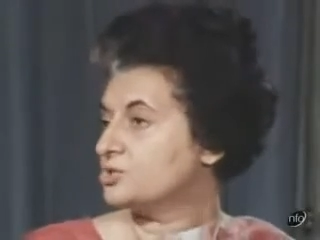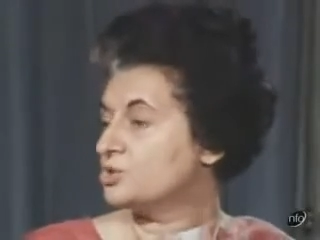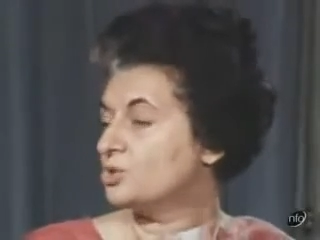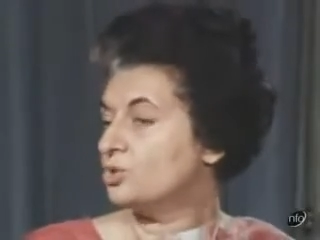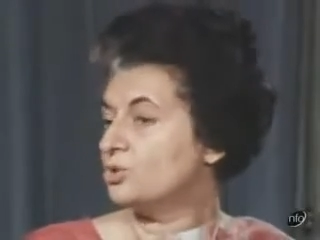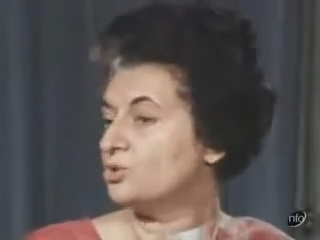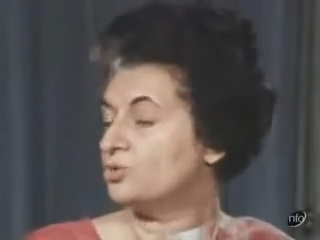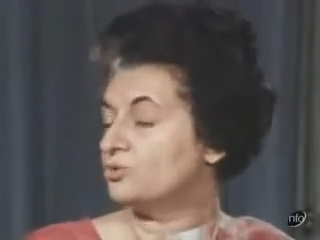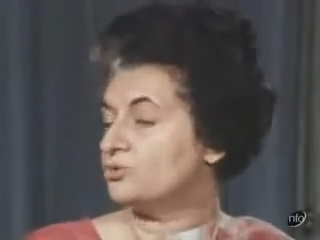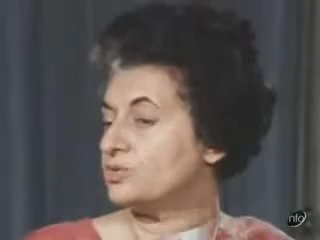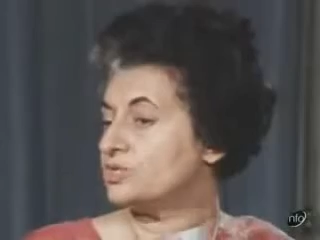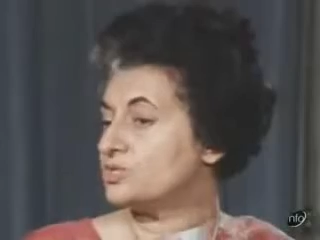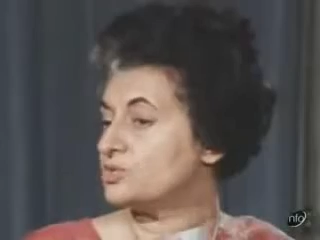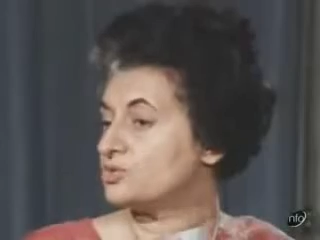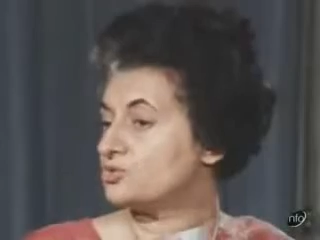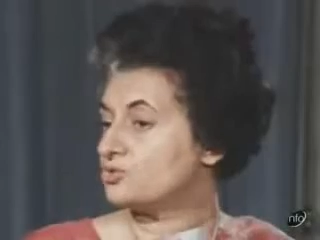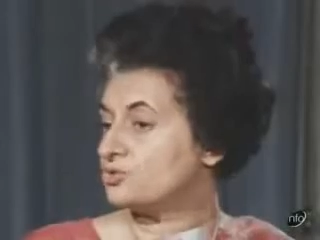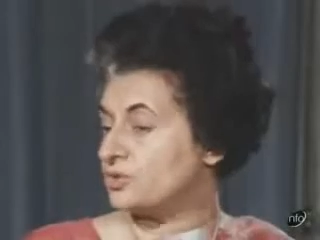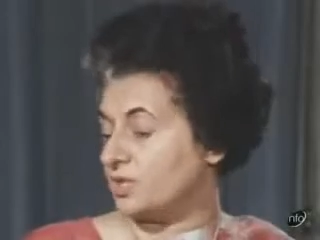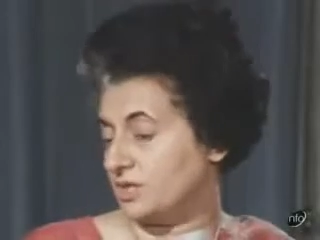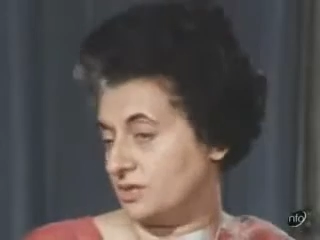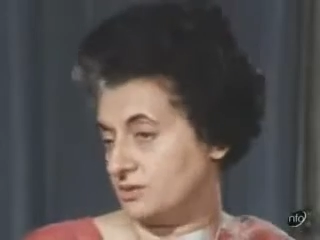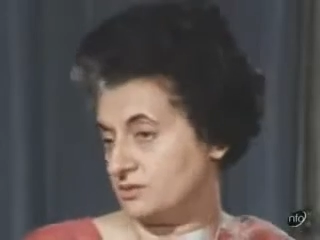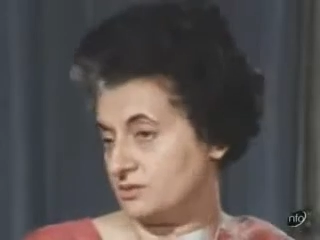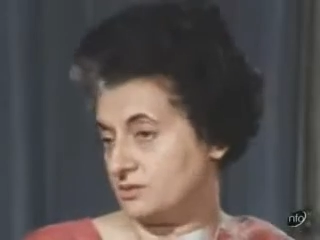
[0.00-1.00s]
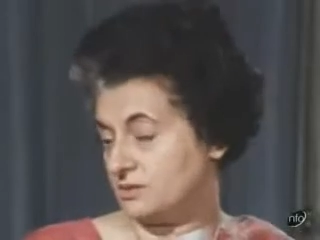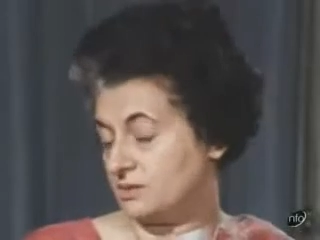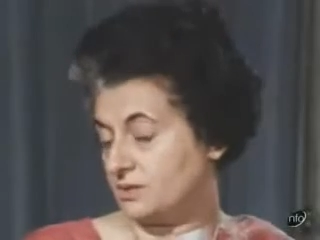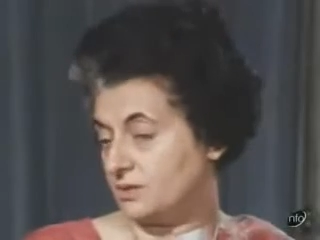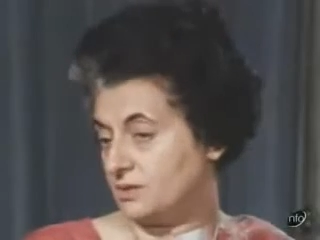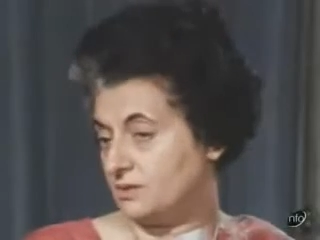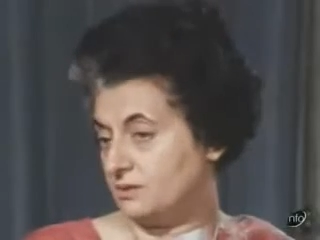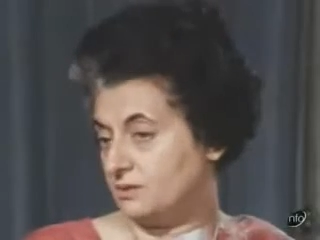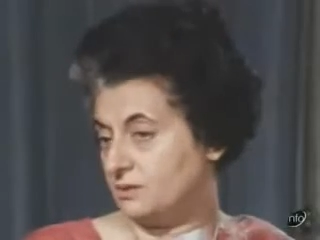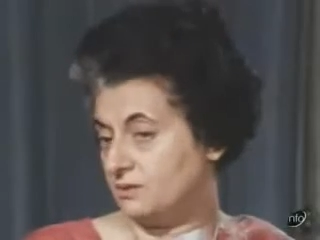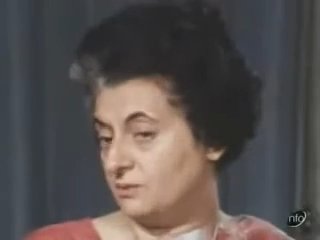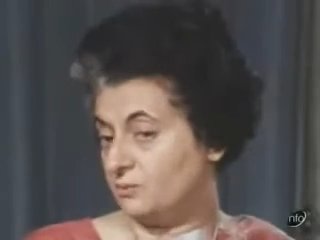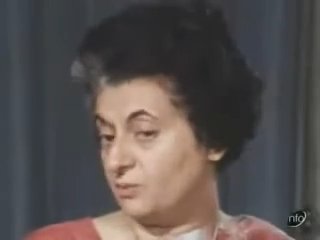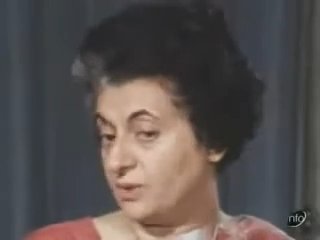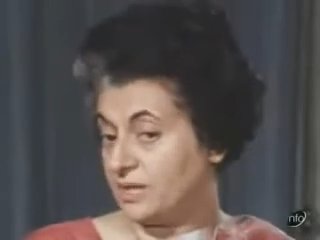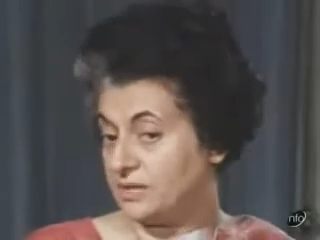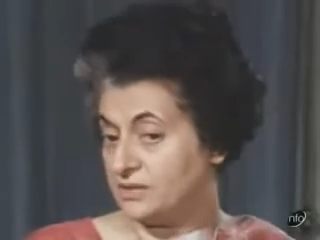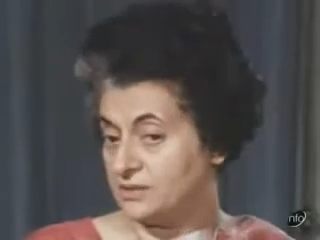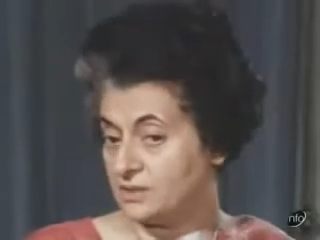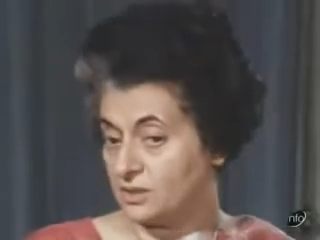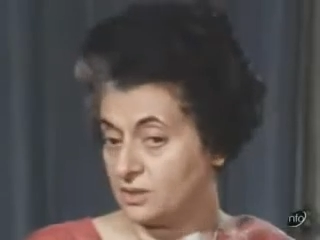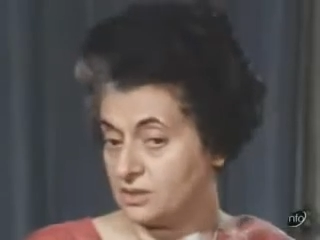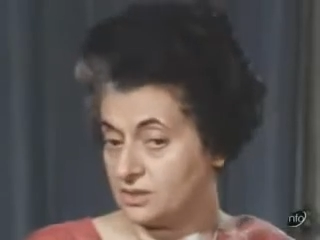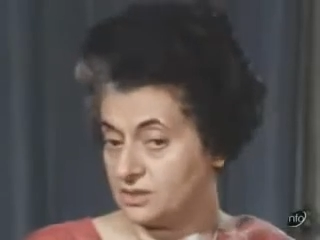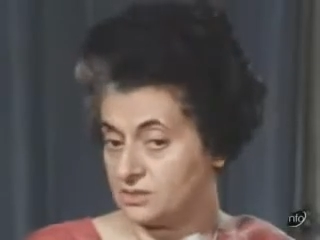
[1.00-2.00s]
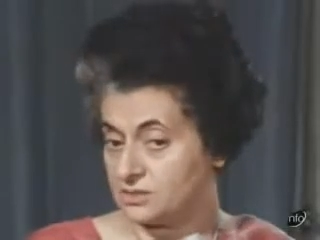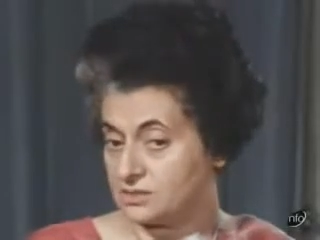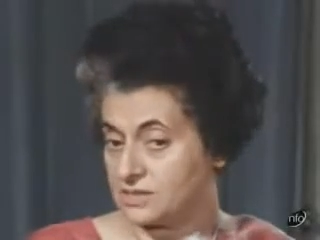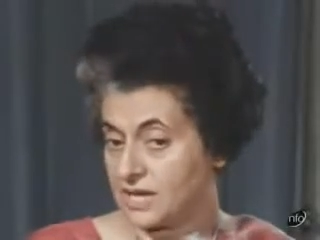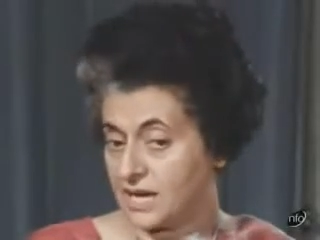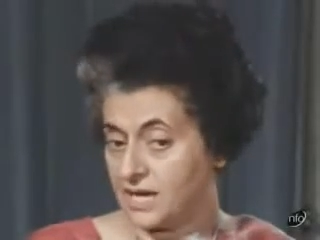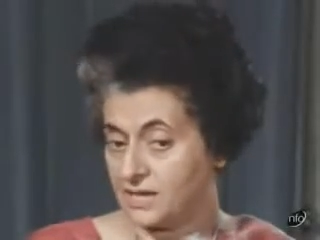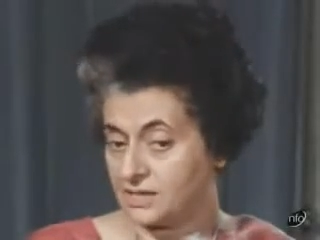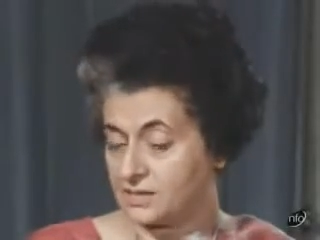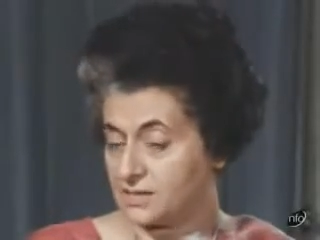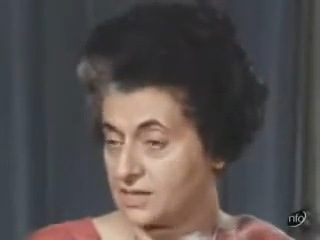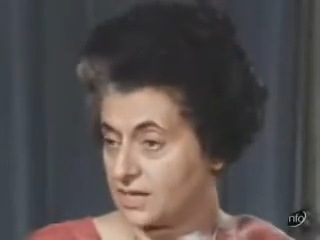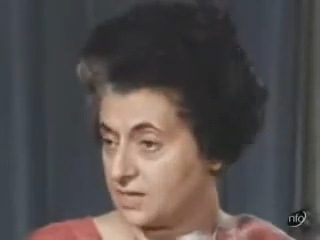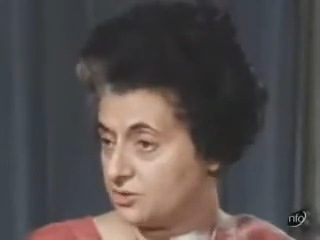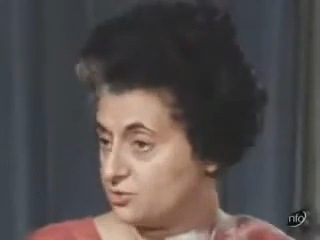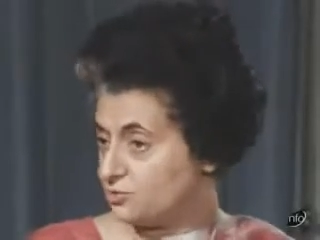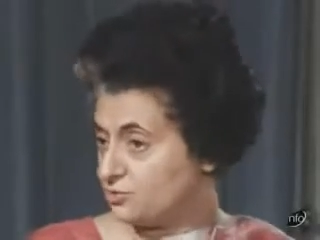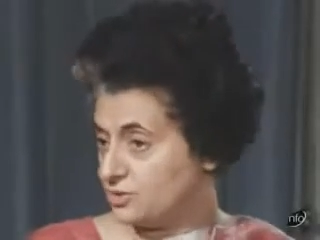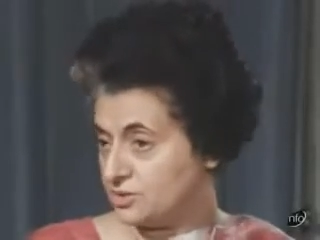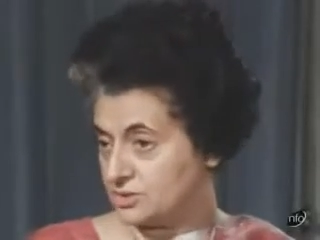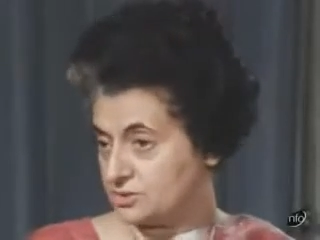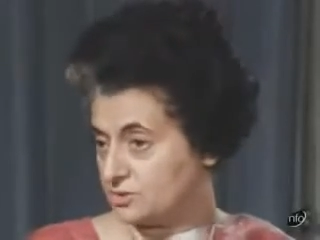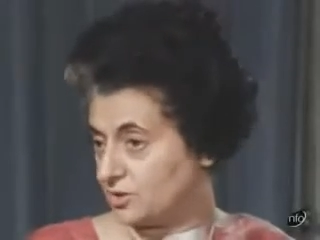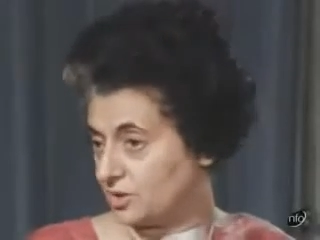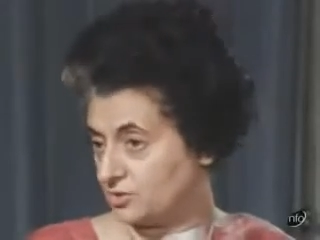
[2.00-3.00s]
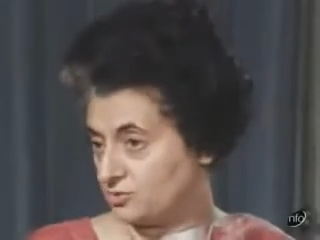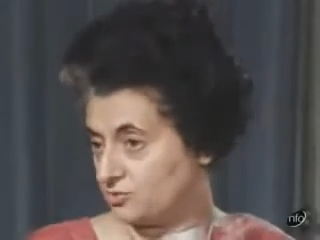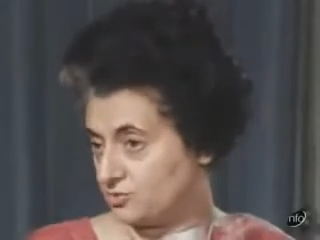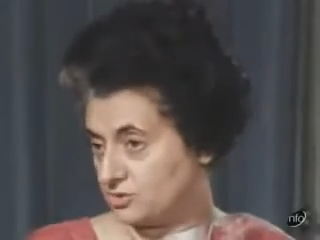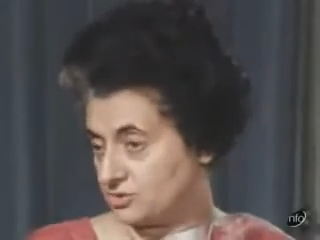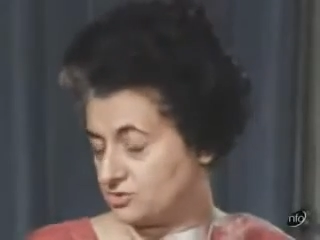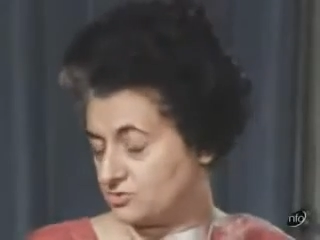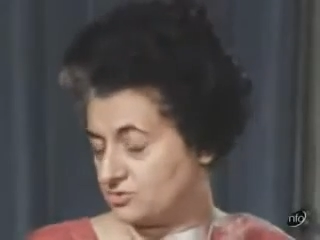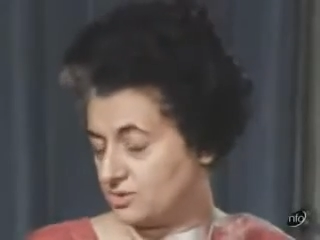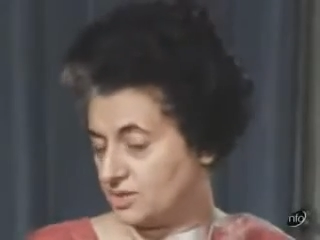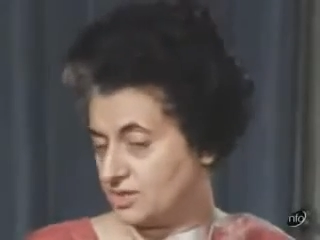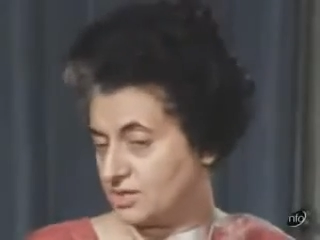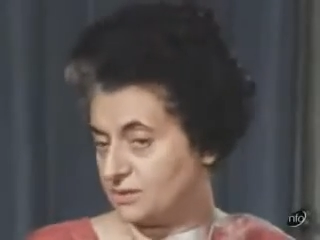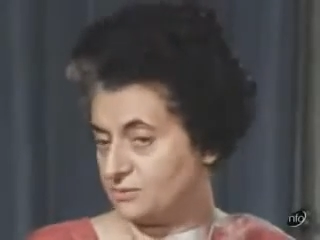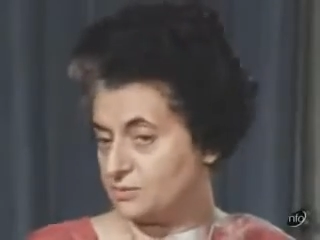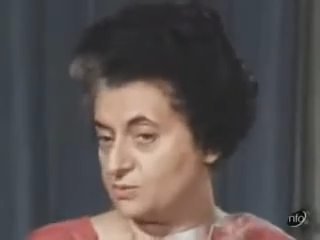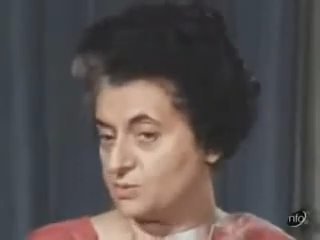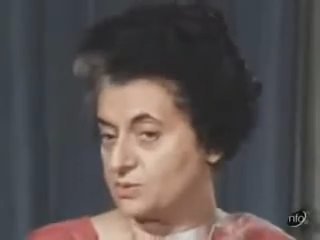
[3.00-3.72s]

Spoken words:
so restrained, when the entire country is not restrained.